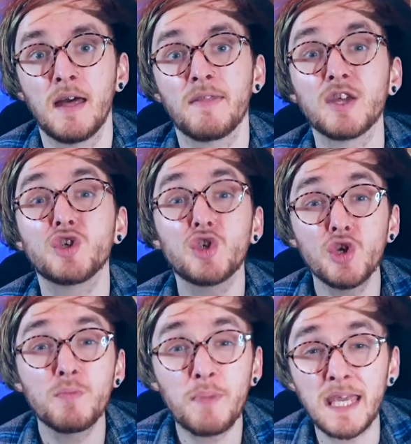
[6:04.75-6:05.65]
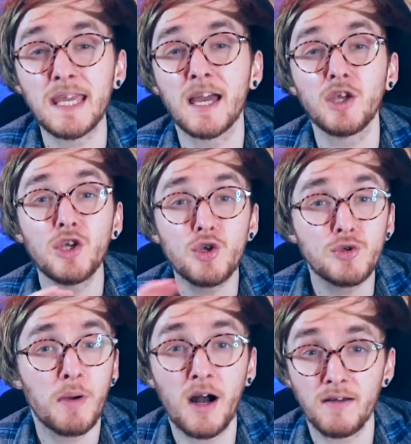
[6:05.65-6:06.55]
They should be a
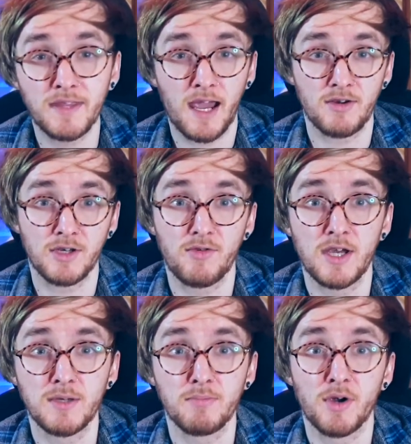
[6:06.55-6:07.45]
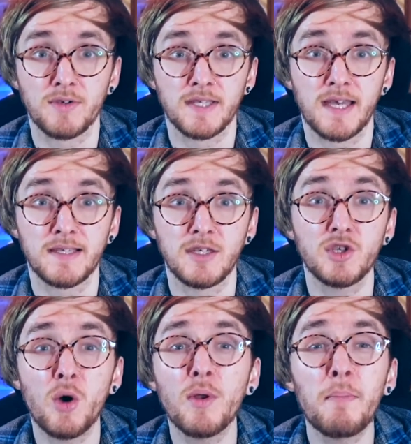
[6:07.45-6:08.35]
huge part of the character creation process.
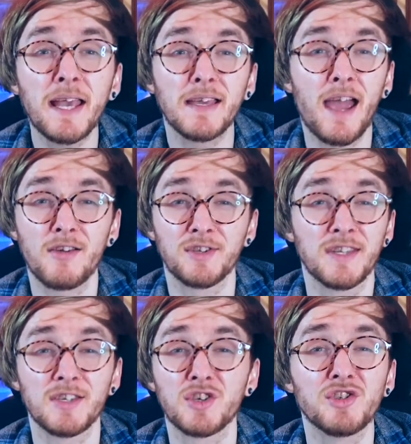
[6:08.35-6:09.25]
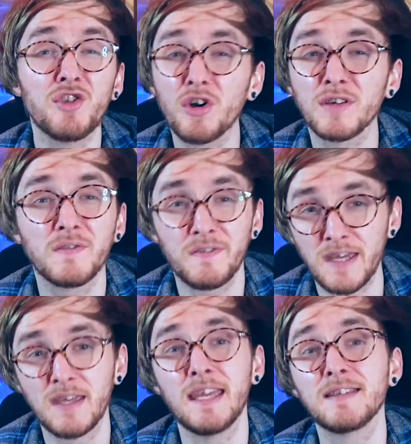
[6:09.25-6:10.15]
You don't want to make a character that is just not going to
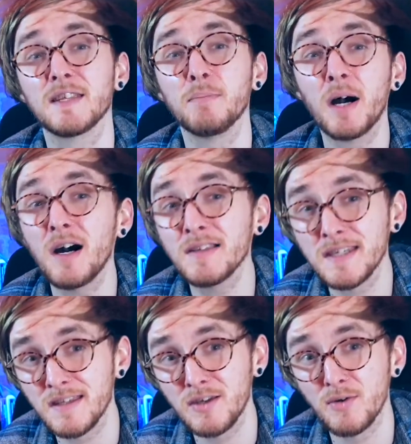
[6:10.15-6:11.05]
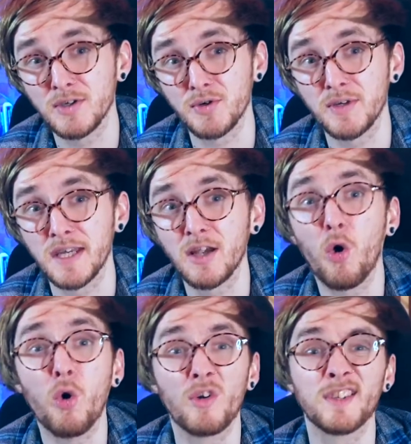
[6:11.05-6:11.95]
fit into the party that you are joining
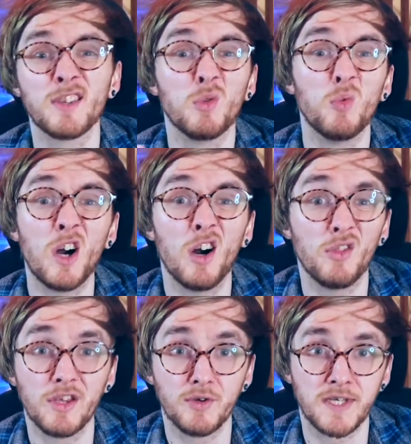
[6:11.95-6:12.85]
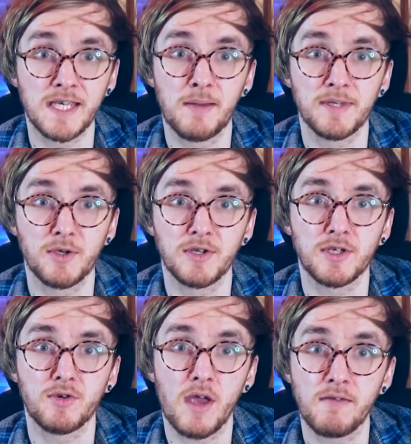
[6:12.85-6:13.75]
or into the world that your DM is going
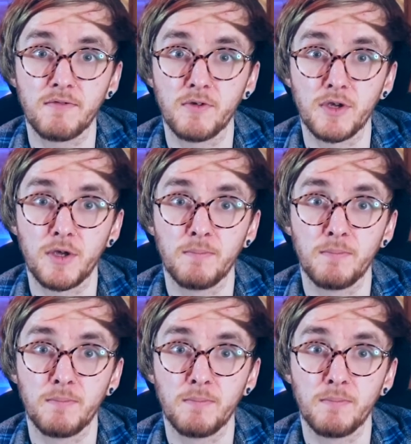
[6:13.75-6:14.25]
to create for you.